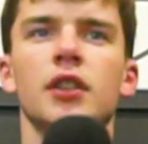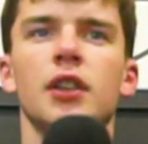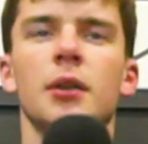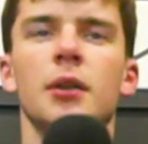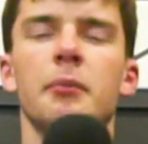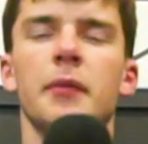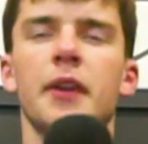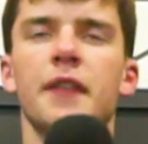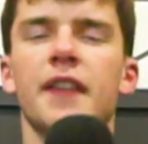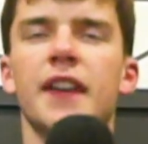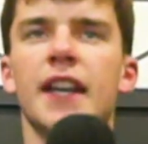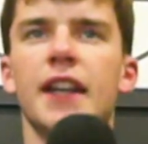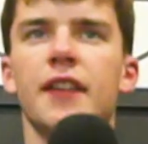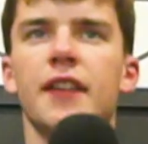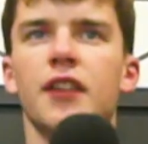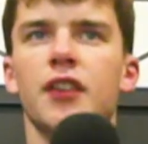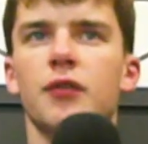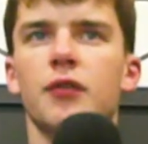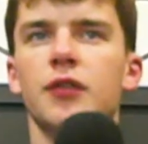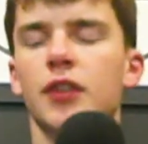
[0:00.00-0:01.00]
I mean,
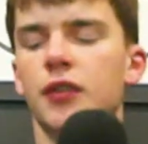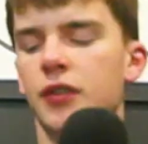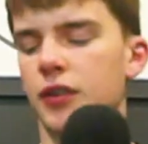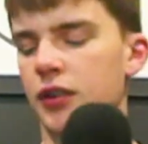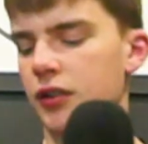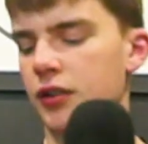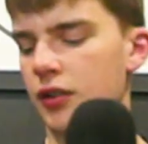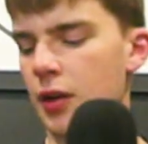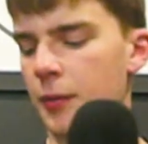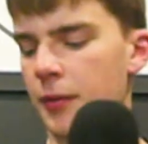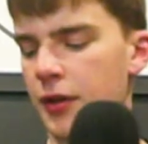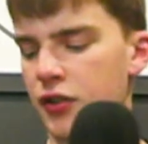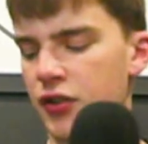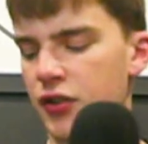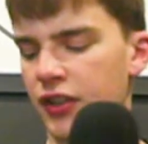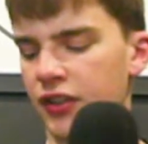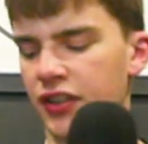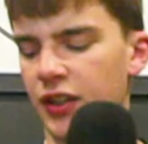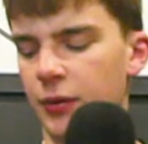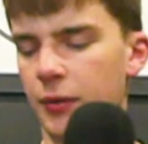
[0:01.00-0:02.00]
I'll be
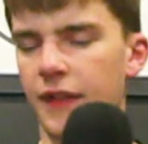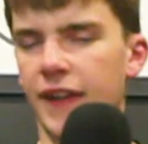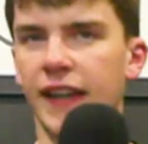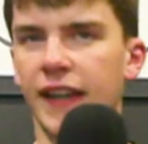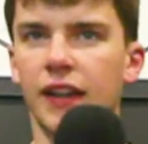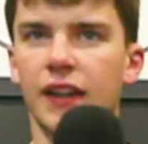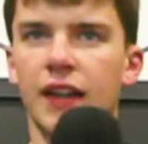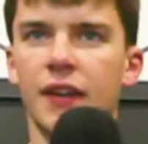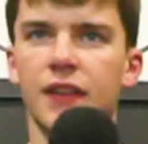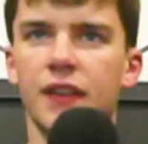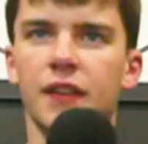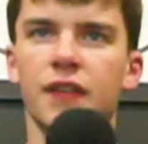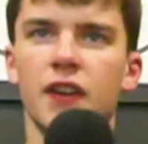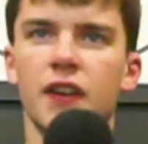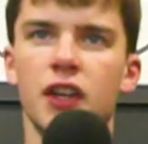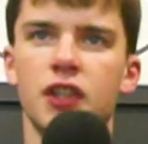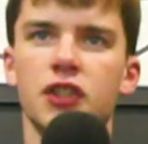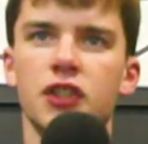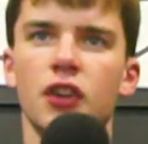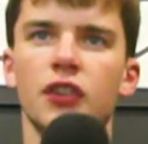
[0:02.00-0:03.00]
intrigued to see when they have their
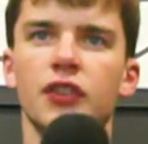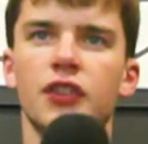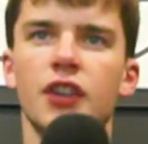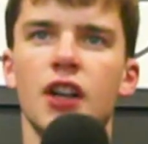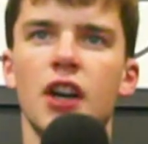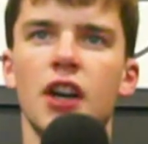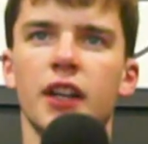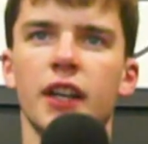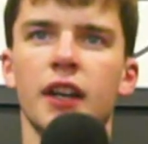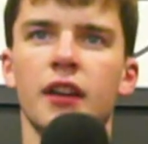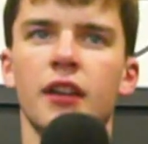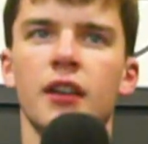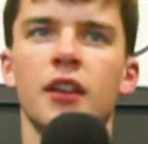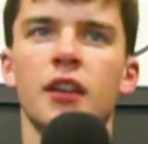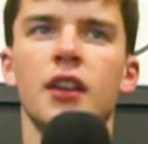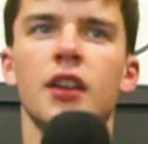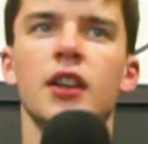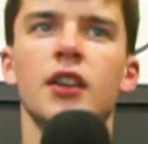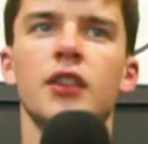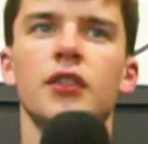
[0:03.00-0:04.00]
first shot on target.
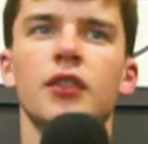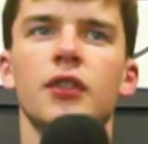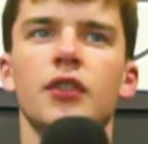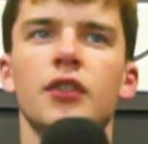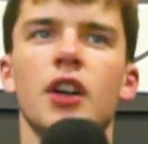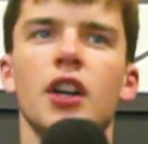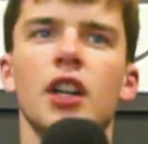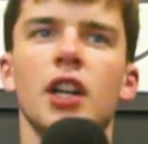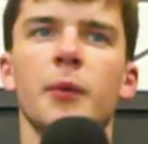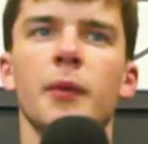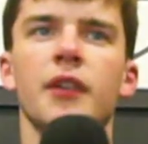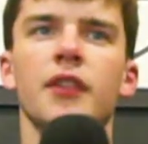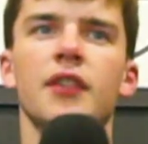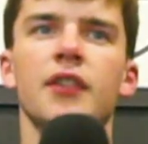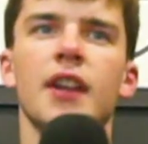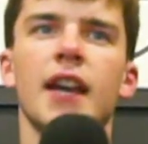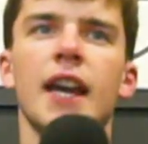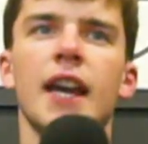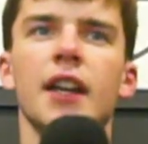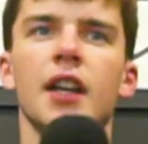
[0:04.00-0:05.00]
Sutalo wins
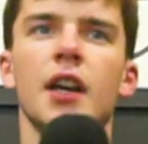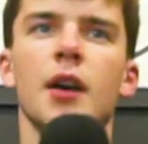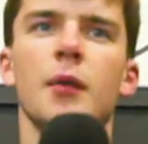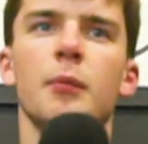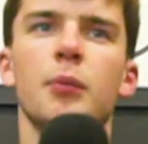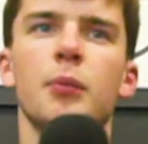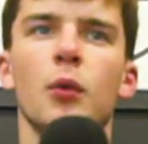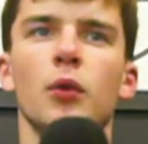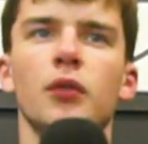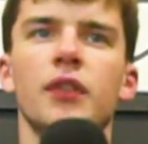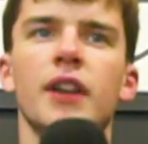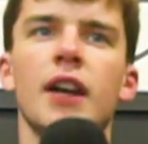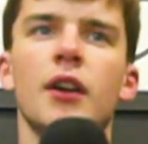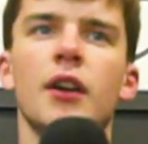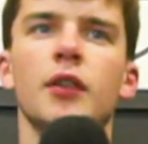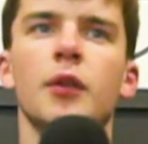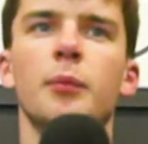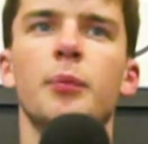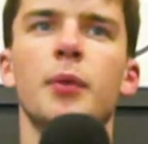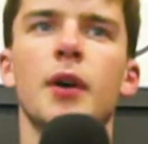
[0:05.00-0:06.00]
the header, brought
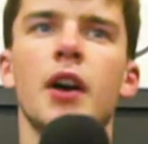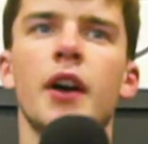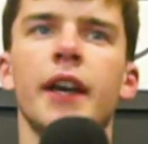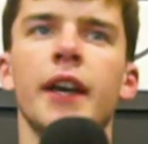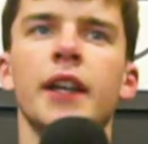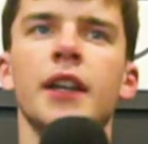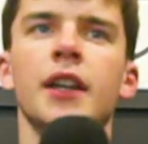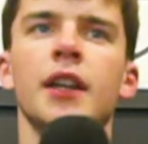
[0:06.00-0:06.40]
down by